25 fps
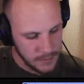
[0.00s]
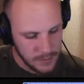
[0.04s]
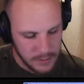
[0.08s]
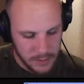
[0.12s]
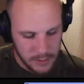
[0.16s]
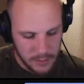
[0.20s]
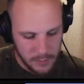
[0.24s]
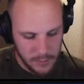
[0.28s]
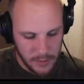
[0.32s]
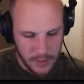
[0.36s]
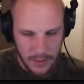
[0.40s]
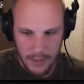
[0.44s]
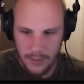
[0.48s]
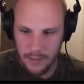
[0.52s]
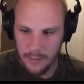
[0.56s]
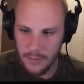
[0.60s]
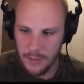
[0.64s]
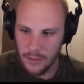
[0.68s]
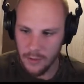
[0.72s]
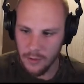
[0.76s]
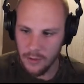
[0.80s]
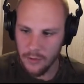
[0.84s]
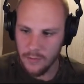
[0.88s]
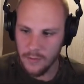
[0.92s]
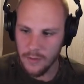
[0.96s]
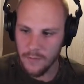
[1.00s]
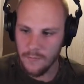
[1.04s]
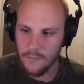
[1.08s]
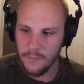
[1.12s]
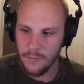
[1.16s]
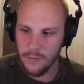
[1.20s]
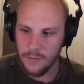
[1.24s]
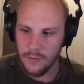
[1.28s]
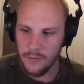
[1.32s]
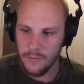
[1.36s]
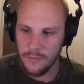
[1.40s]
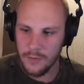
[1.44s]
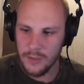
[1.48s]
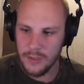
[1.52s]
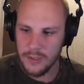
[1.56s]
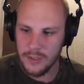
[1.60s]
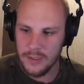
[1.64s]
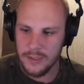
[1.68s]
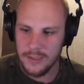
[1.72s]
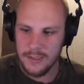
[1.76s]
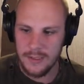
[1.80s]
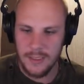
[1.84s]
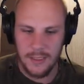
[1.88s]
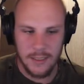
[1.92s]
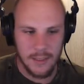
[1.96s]
this to be a little bit lower in volume
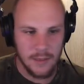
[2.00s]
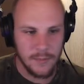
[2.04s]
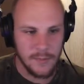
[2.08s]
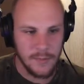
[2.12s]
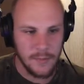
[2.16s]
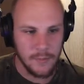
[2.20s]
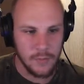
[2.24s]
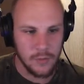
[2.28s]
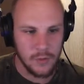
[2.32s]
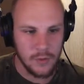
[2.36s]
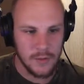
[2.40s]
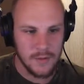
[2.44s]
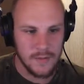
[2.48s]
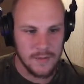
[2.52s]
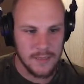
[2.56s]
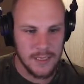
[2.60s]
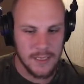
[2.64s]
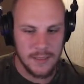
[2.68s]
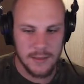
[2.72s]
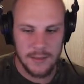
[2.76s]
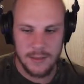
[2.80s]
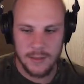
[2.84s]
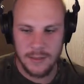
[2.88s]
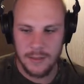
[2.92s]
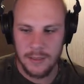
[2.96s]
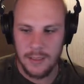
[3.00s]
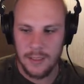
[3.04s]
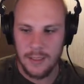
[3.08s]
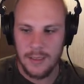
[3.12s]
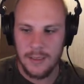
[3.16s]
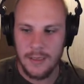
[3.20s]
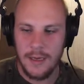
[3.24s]
because it's a little bit more intense,